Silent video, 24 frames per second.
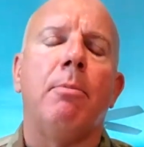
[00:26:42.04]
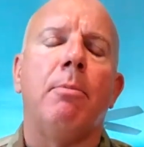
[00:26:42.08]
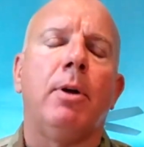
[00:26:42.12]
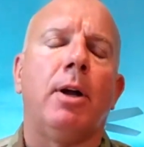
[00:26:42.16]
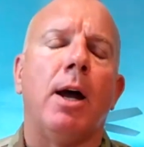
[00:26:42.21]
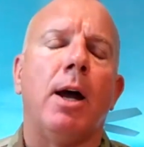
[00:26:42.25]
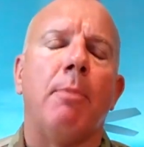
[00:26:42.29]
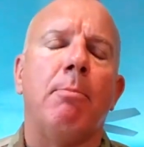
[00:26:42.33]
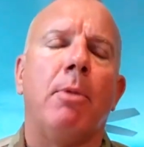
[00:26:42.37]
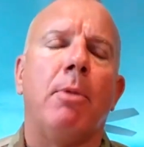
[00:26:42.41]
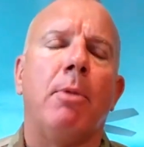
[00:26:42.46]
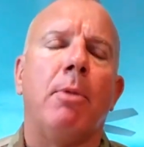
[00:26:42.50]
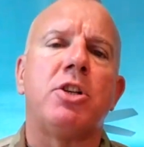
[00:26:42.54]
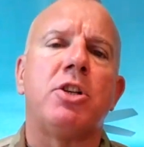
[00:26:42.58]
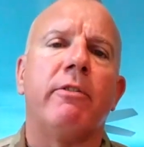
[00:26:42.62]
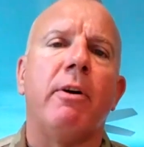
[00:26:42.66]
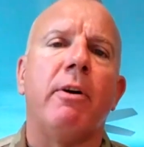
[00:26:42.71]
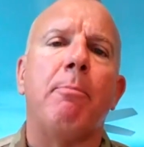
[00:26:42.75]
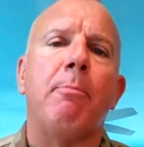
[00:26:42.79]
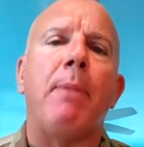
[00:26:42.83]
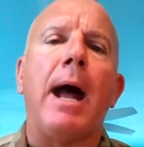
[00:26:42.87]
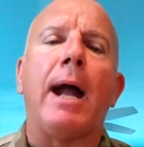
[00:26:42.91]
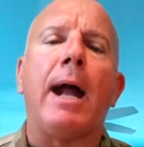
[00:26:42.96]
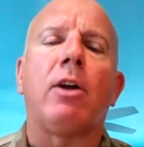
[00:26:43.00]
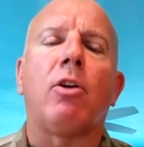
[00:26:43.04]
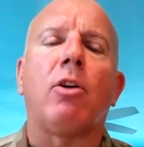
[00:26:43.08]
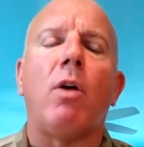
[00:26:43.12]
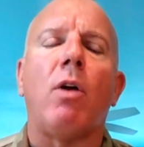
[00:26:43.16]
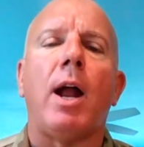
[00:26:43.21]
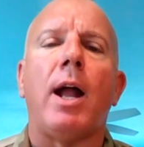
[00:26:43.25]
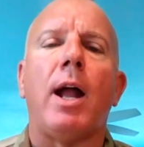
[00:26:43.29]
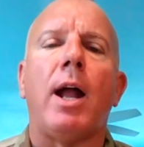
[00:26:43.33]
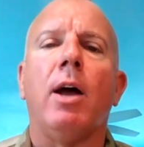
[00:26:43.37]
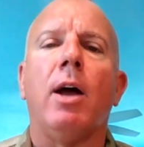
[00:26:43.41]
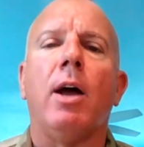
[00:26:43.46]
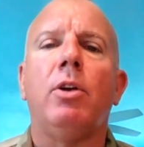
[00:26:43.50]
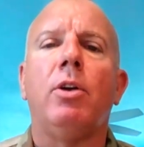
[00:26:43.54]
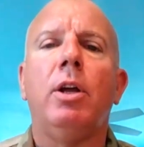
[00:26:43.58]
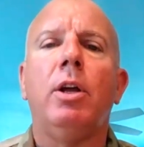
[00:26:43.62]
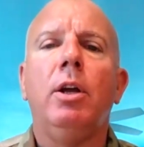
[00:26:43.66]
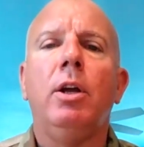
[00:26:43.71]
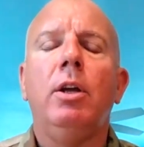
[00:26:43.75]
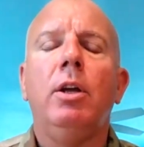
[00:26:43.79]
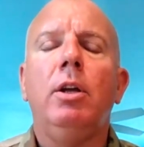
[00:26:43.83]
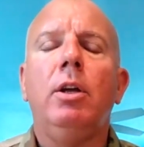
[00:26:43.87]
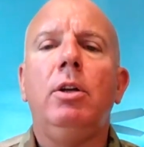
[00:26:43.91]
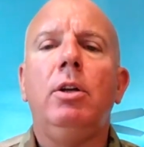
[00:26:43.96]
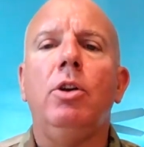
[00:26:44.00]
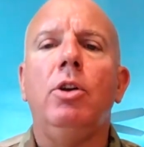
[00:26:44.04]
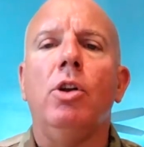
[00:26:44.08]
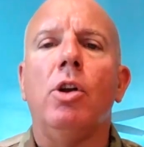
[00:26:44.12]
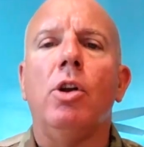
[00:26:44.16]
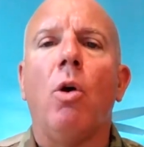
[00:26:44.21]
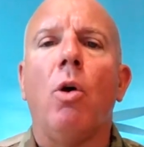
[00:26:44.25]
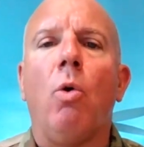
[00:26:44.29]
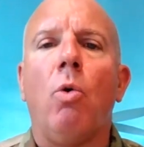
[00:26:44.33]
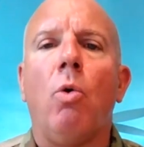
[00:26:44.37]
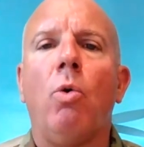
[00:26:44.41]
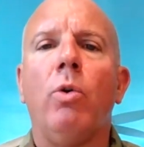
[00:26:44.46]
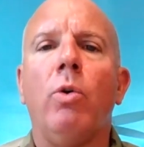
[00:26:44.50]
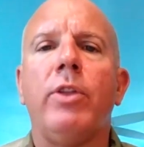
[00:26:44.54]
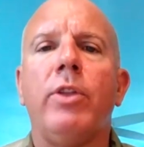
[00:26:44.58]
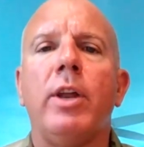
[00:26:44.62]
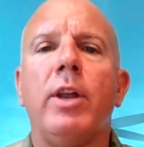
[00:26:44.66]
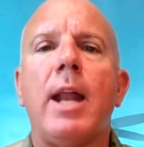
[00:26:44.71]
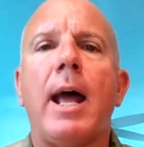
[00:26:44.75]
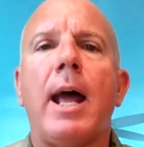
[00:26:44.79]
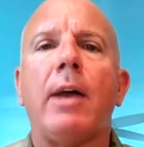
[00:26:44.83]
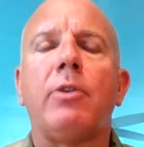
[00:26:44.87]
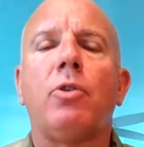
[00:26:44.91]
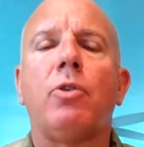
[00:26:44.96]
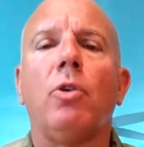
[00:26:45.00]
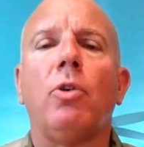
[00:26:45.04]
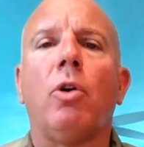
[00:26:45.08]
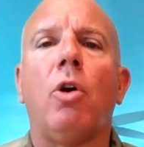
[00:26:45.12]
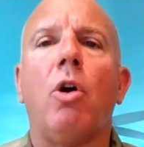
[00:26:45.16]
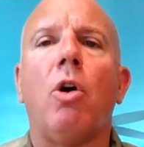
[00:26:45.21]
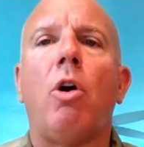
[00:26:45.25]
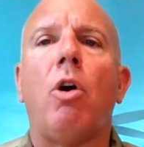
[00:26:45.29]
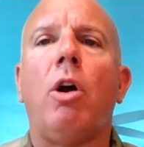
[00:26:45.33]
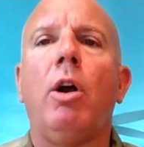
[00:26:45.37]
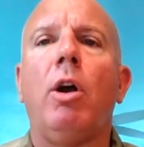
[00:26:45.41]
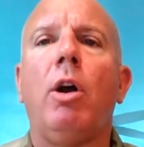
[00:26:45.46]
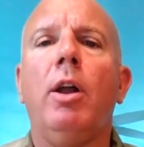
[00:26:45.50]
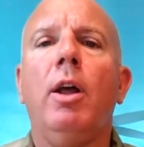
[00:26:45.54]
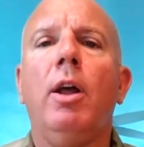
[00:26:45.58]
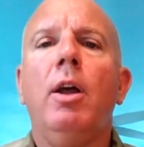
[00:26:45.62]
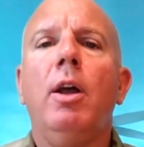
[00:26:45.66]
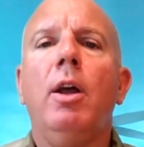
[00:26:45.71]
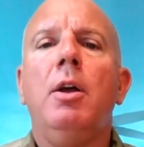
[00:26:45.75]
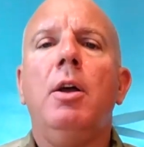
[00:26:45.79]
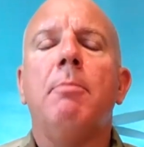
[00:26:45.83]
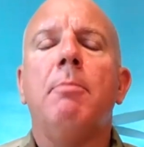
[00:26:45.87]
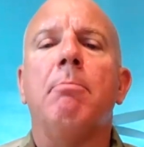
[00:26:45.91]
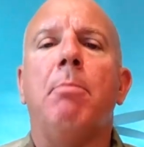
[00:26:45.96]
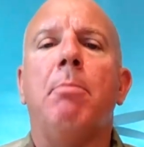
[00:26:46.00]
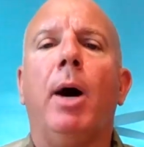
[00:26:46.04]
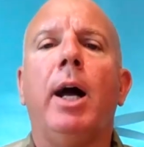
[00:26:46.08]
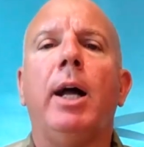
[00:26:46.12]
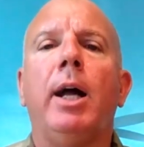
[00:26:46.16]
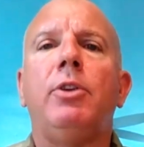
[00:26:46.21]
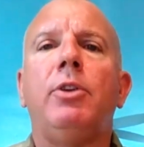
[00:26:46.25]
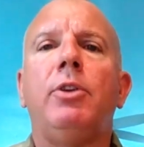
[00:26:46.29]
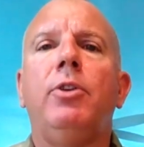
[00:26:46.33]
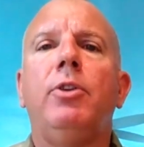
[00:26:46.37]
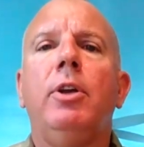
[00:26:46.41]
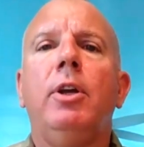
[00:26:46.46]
much of a background, on the National Guard, but